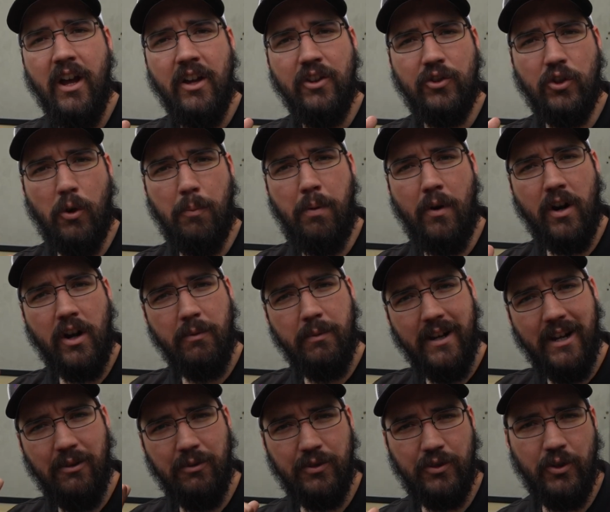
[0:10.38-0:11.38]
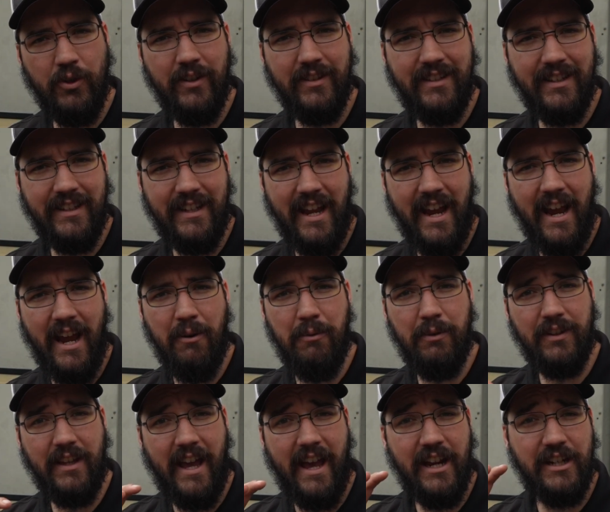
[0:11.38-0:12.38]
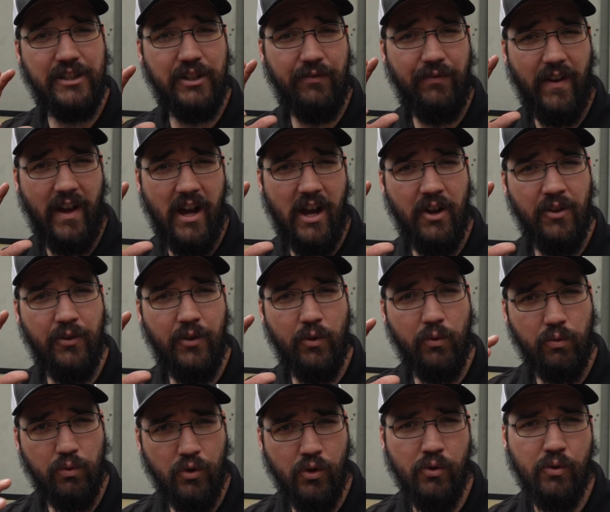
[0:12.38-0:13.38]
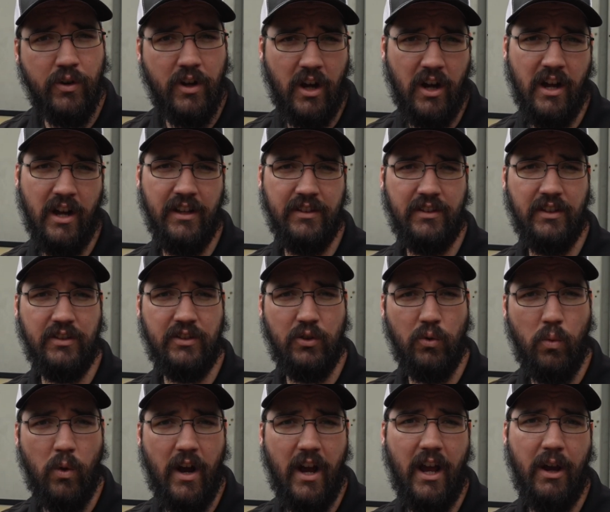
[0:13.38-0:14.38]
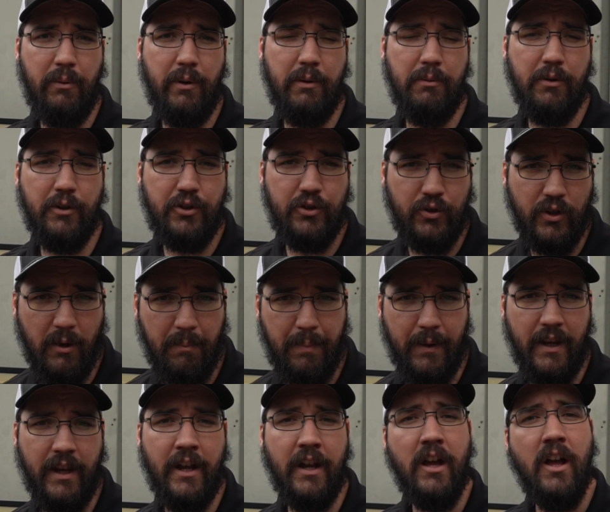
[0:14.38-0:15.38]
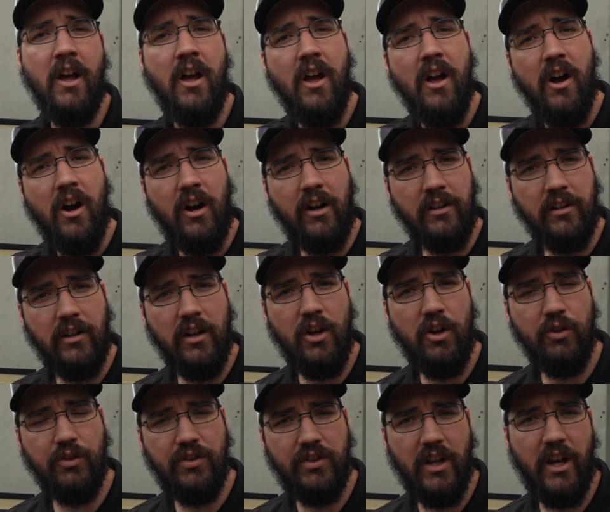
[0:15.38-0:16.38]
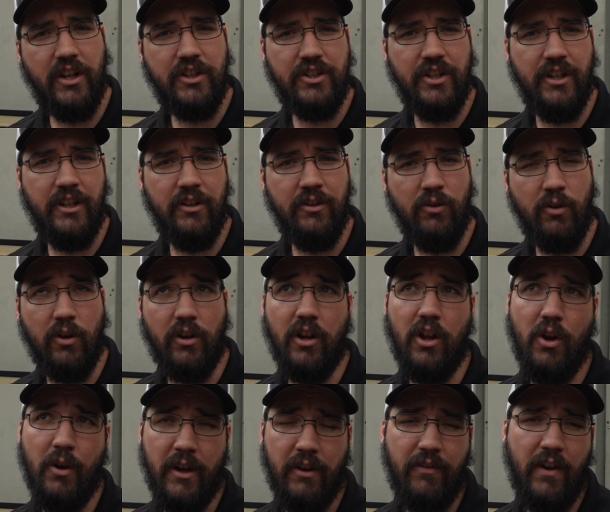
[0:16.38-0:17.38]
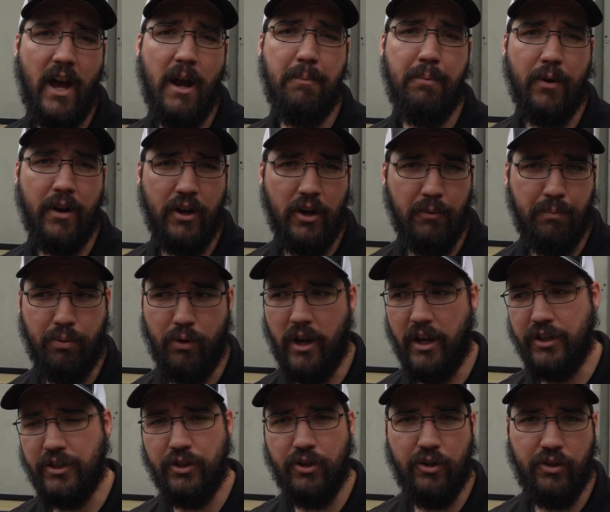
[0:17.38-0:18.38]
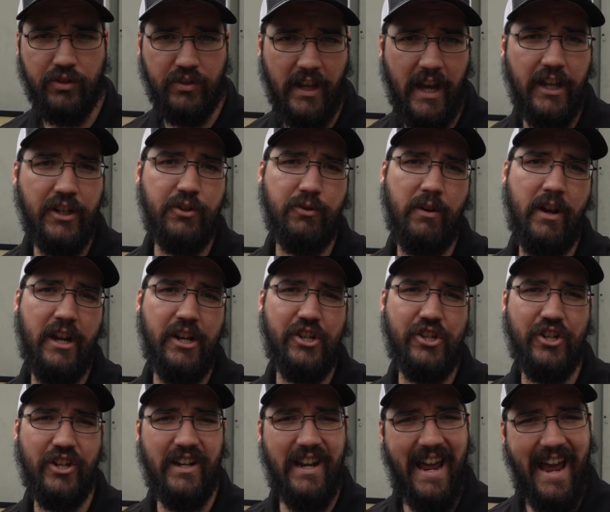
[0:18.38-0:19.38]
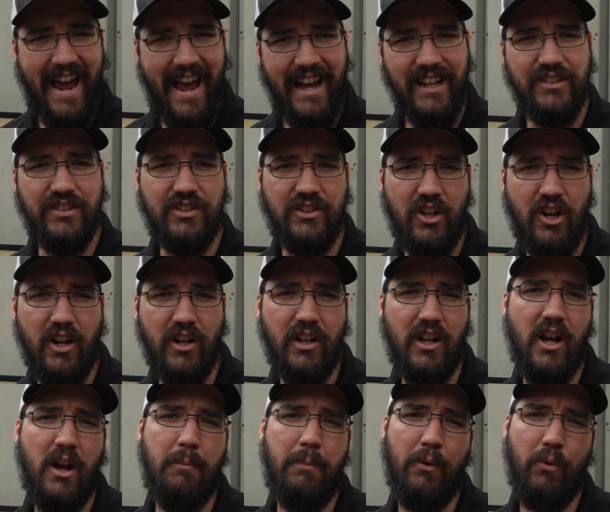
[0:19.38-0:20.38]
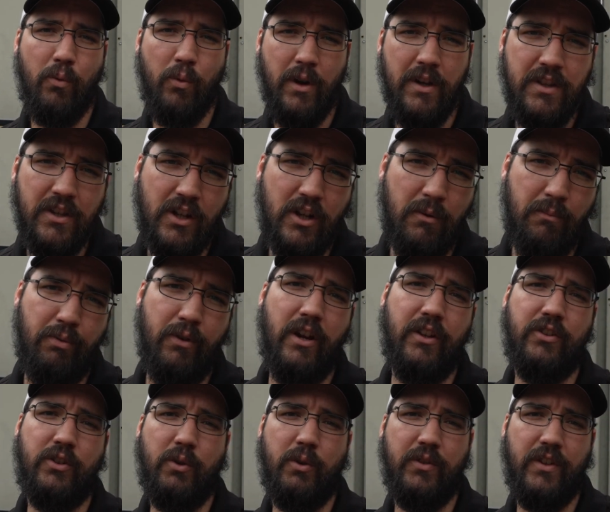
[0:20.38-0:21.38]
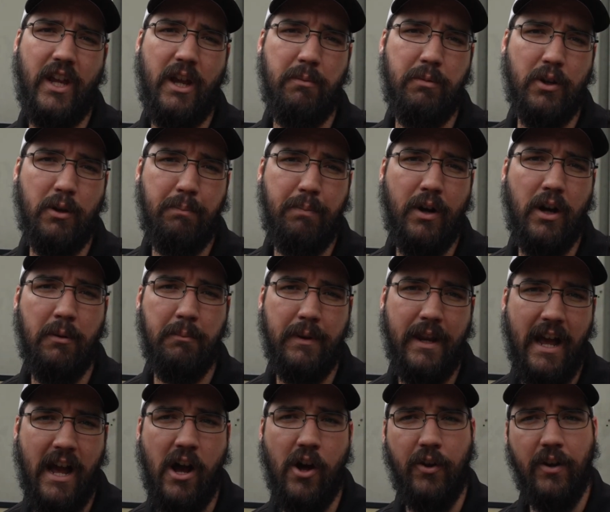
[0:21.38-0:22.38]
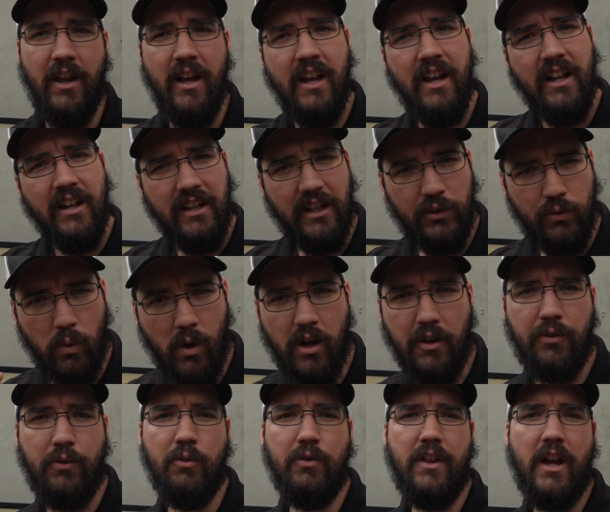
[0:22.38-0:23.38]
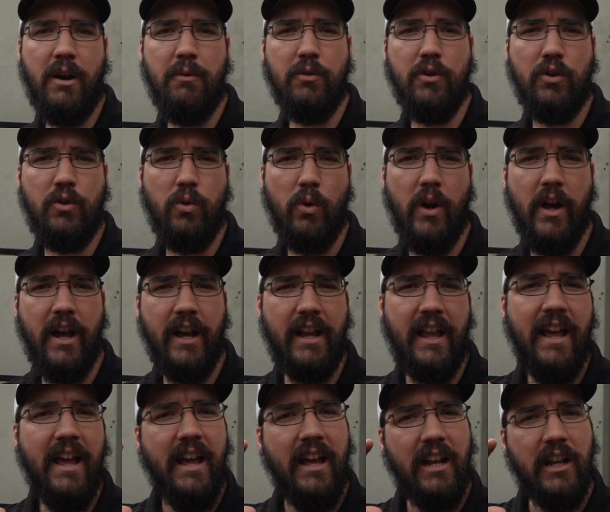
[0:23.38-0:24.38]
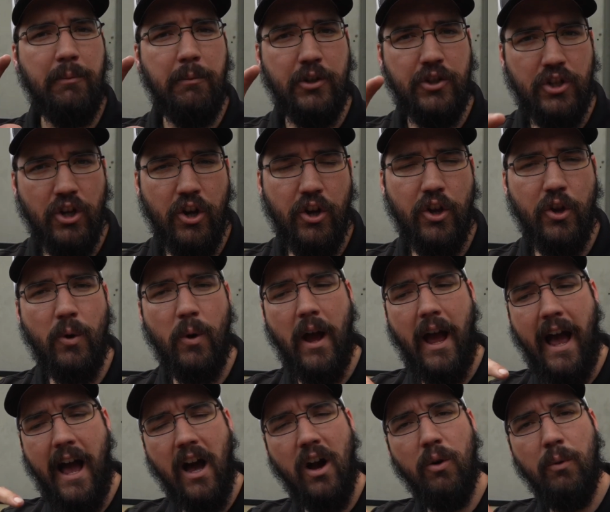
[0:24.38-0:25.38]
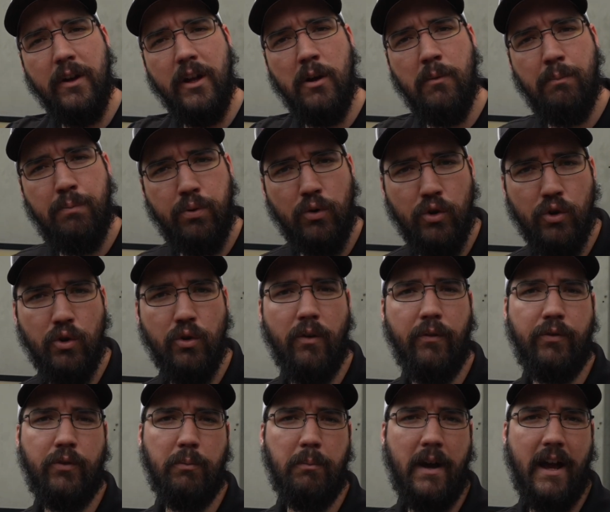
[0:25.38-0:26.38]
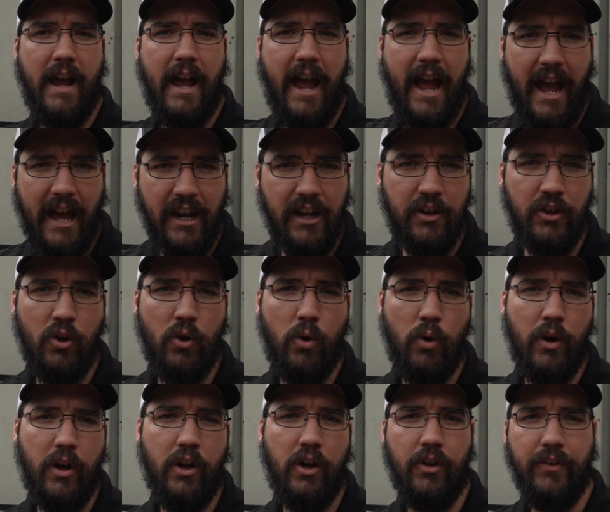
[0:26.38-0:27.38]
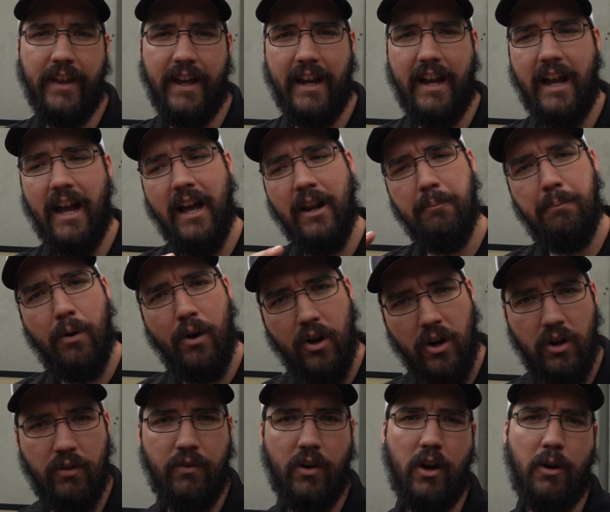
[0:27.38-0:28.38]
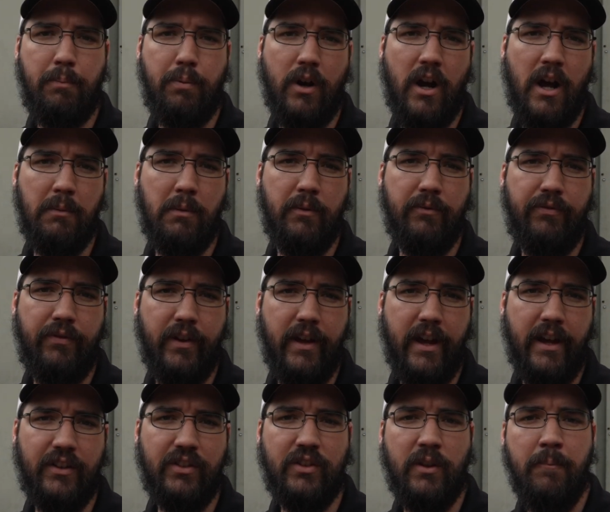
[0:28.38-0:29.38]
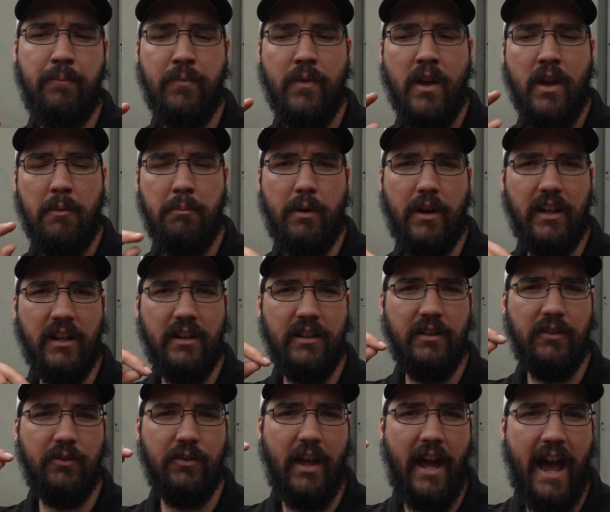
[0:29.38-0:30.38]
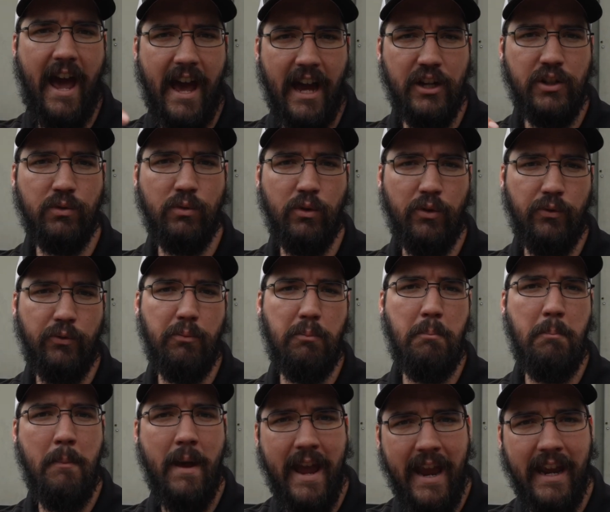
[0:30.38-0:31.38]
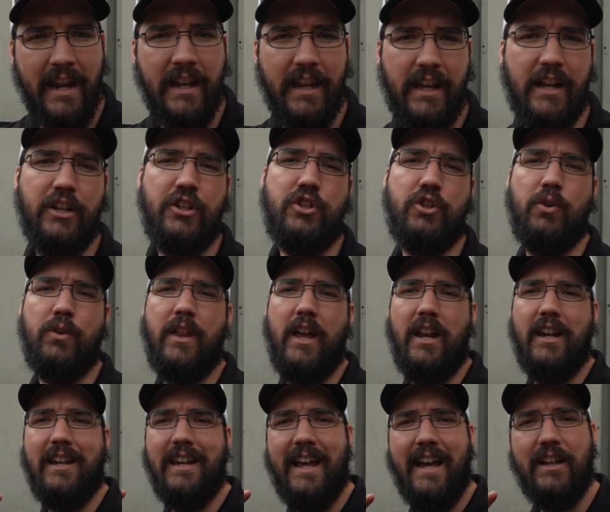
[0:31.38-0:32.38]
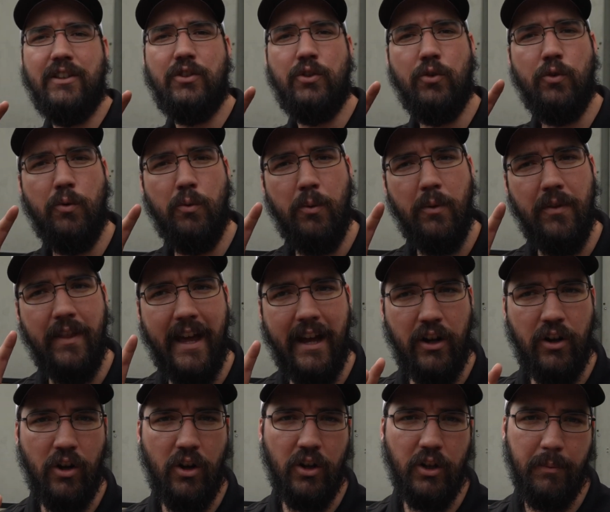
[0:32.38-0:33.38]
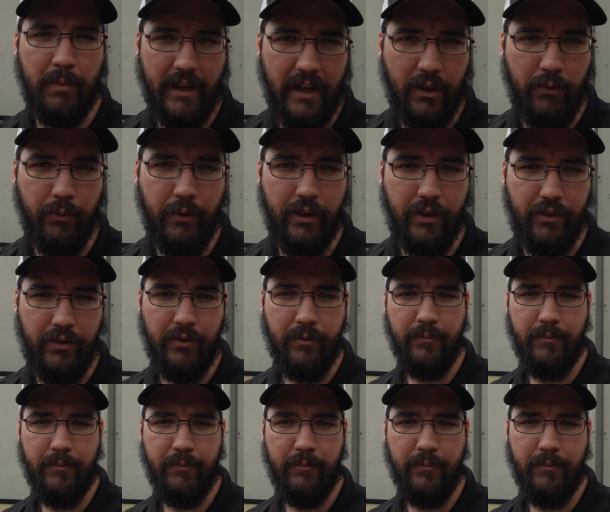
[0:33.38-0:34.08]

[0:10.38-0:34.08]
So part of what I was doing today was I actually found the root cause as to why we were tripping on low suction or low evaporator pressure or saturation at startup when the compressor was able to pump down. Let's walk through that real quick. Let me show you how we improved by adding the oil that got part of our problem fixed, but the actual main issue that led to that call to begin with.